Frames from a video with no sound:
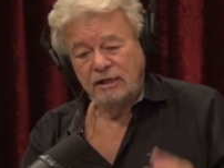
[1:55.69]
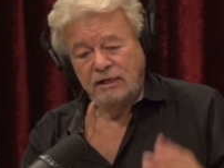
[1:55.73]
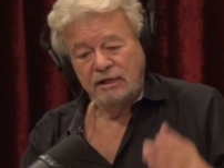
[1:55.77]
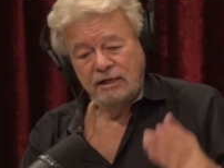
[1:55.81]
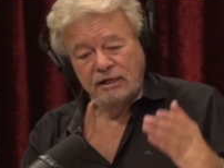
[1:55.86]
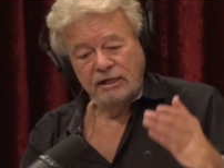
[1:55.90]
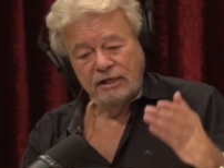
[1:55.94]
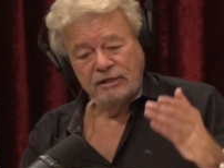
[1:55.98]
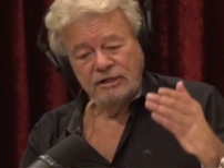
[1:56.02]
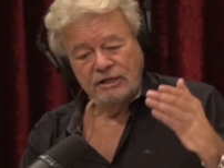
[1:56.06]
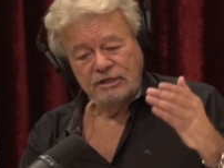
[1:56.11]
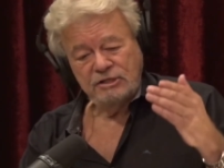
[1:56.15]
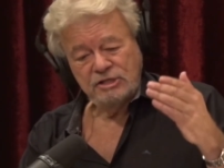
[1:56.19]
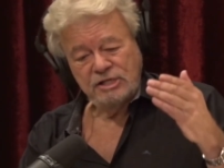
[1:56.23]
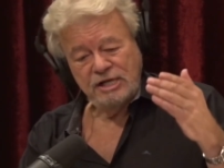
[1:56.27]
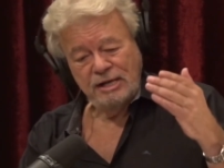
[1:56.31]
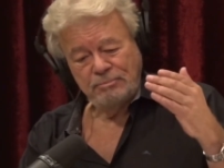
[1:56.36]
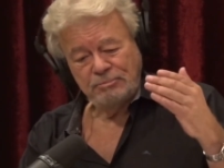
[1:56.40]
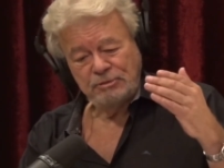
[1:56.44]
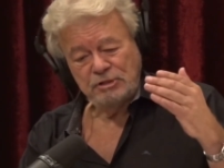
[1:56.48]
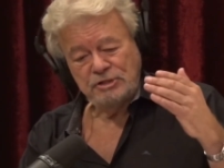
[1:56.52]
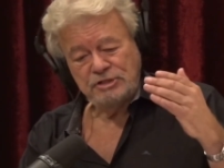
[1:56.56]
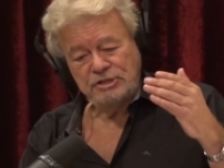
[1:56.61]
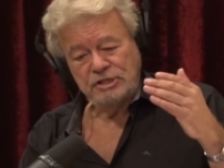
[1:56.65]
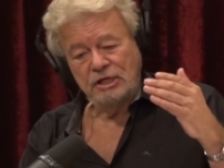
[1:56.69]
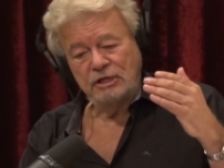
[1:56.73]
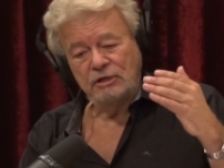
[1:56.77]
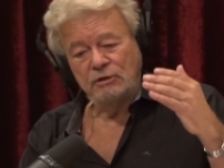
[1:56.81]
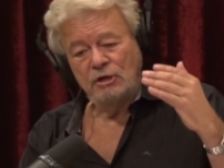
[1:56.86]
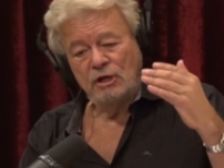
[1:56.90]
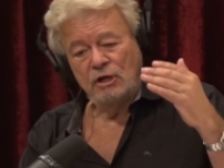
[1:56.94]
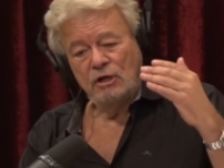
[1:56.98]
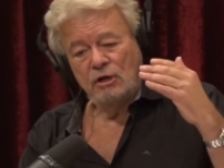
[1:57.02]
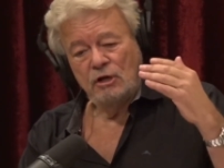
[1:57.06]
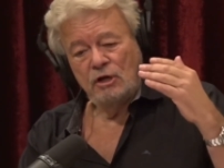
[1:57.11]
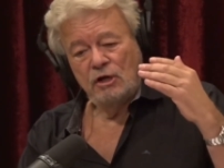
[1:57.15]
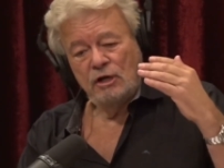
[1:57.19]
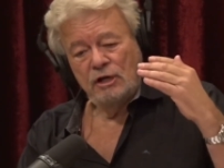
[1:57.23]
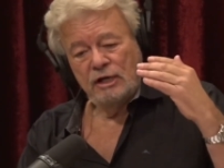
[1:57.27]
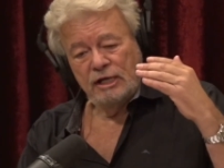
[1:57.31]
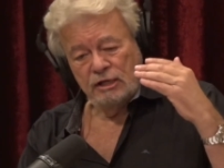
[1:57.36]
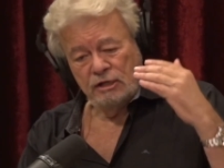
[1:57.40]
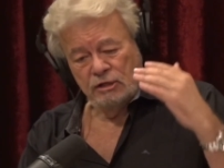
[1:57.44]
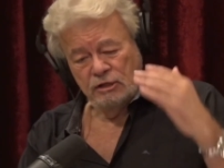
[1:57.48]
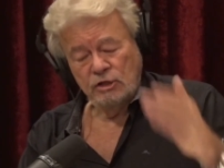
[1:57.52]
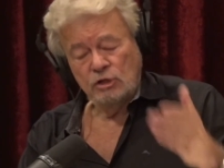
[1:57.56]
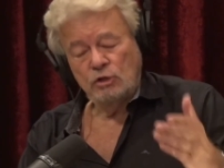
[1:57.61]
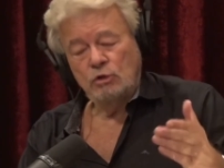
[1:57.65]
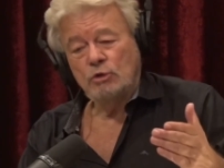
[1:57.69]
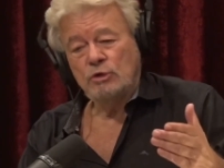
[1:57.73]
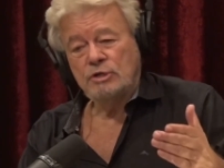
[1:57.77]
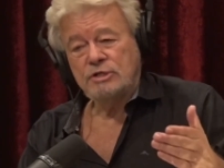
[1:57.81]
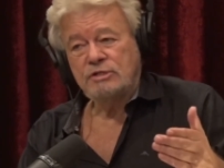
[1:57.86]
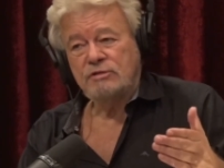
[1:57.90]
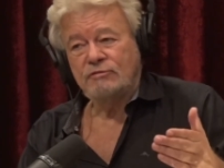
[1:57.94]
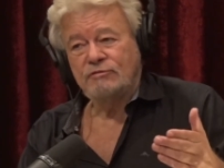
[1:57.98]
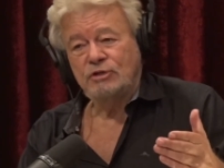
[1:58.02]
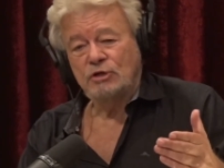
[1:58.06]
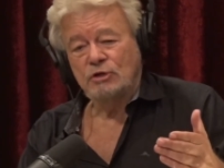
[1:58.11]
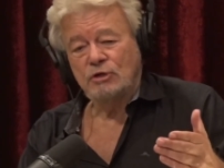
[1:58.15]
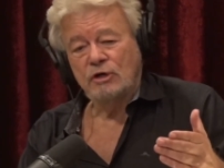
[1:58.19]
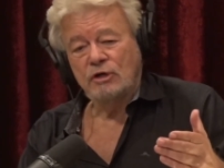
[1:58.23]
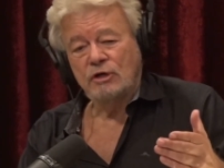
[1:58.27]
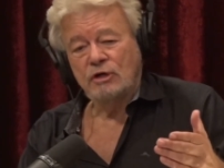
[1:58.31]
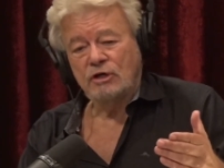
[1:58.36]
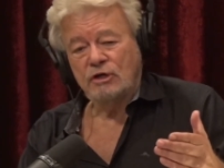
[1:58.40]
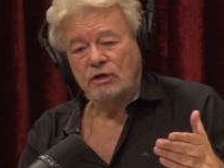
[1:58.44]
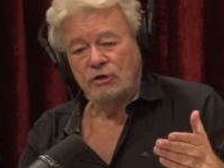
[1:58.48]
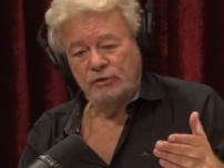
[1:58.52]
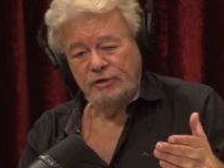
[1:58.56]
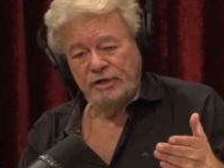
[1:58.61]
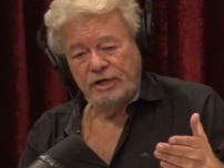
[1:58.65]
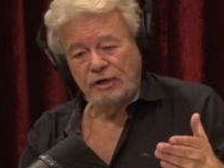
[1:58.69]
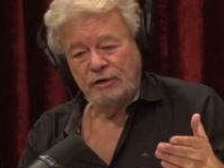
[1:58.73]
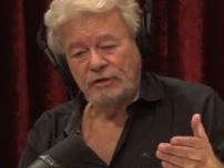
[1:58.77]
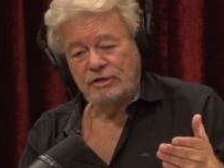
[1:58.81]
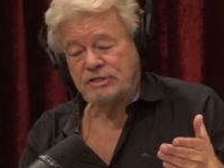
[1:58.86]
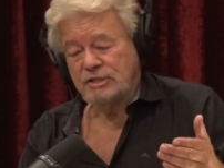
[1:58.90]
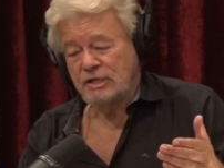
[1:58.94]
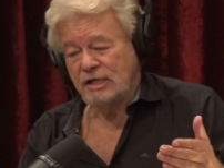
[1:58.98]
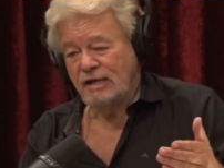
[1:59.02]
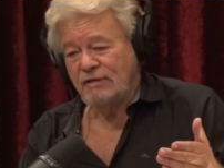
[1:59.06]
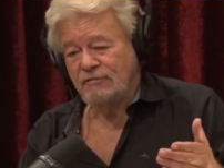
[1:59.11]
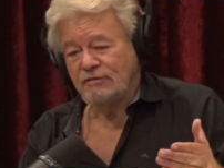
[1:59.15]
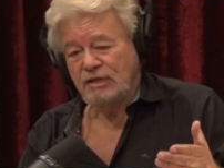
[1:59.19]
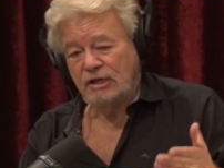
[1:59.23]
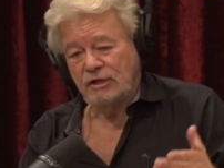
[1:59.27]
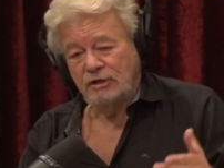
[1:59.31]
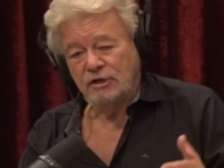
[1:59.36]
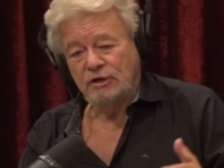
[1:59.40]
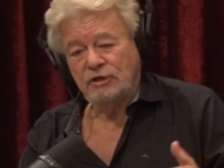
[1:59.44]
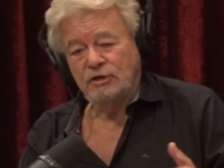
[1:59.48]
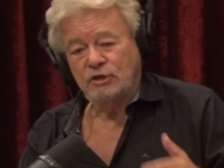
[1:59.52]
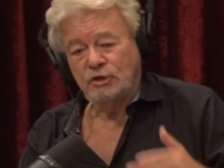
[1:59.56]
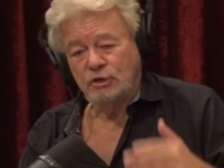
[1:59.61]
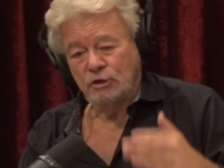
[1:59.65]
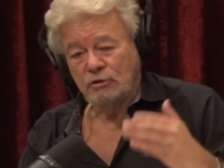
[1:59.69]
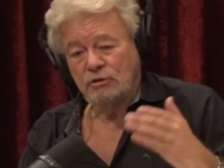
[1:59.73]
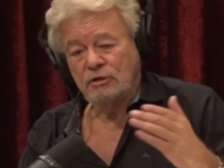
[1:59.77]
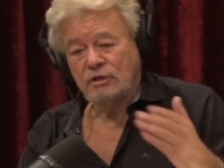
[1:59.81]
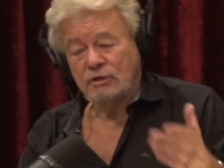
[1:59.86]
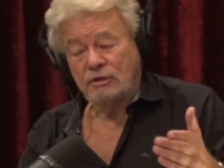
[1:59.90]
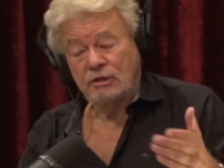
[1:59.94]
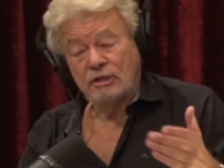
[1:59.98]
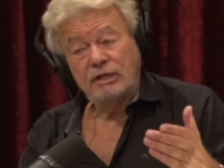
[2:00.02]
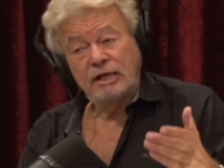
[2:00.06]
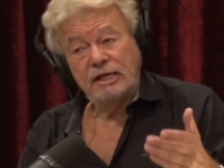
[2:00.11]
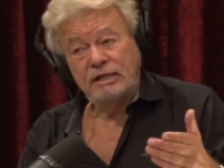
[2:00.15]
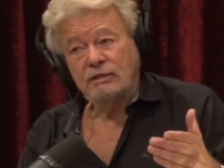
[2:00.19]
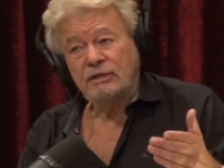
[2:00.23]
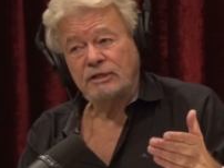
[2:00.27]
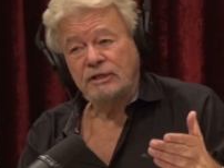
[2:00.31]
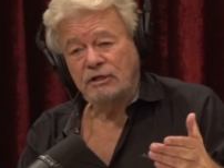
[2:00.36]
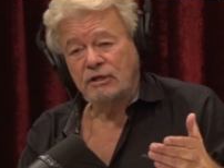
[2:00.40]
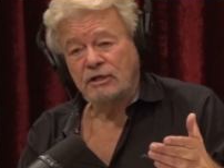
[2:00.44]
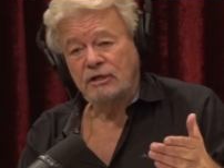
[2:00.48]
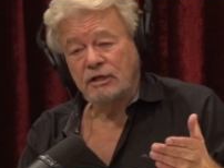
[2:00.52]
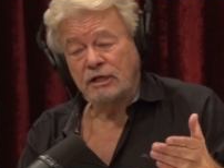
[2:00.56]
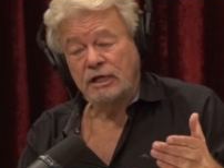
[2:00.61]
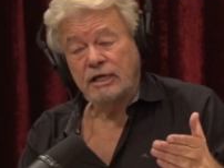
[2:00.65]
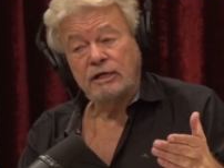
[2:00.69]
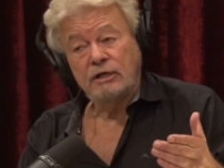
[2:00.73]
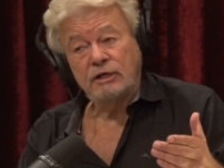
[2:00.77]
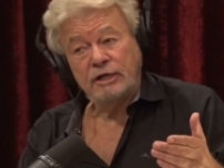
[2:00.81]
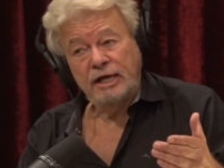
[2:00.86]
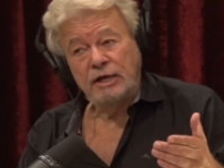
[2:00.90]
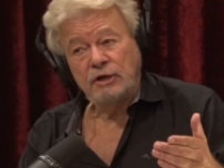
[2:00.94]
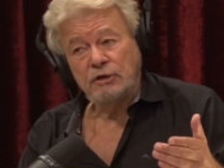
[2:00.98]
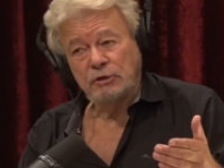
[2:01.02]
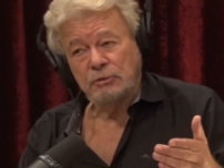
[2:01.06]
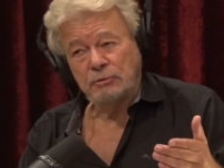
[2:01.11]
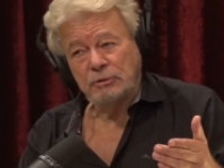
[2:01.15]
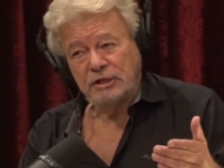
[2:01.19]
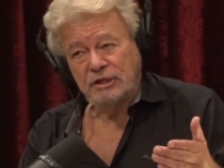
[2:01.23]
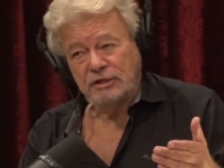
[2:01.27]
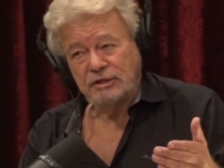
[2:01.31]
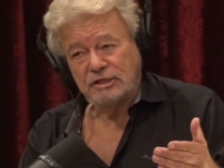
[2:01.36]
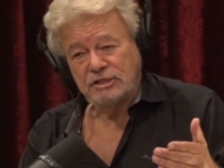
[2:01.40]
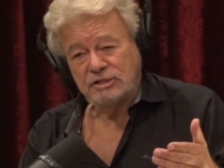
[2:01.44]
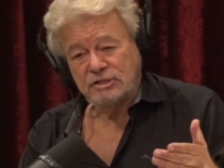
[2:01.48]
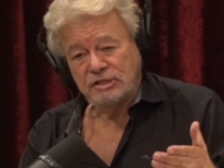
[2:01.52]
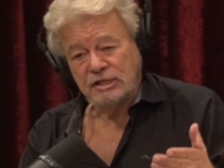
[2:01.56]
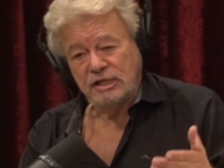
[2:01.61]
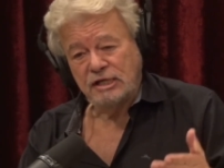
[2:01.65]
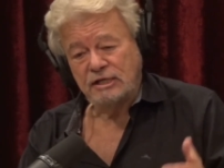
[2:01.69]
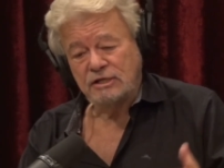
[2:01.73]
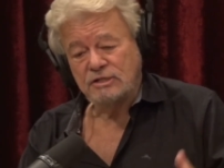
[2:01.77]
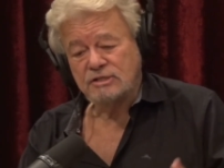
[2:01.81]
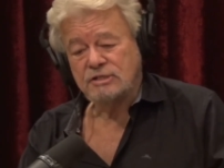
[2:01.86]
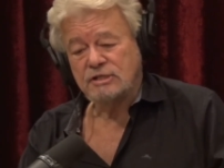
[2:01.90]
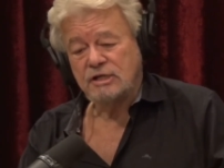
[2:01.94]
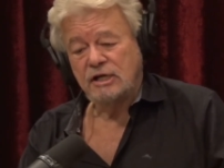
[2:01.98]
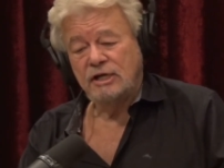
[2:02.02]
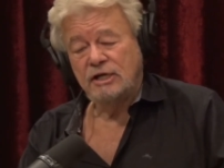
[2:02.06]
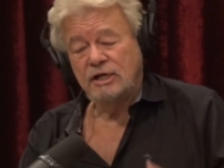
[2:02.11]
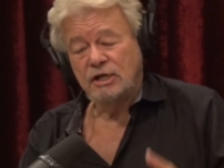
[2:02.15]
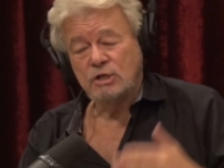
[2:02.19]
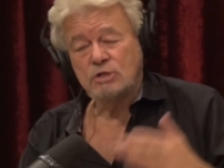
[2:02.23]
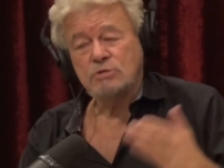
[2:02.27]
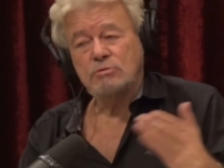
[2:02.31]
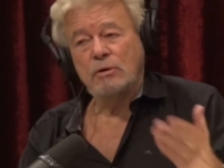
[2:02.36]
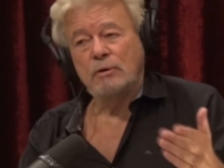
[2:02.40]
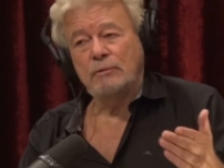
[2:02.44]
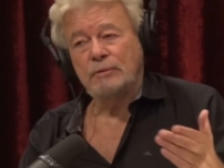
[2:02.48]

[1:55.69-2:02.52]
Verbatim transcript: And that chapter said, in the course of your career as an aviator, you're likely going to encounter one of these things. Here's what we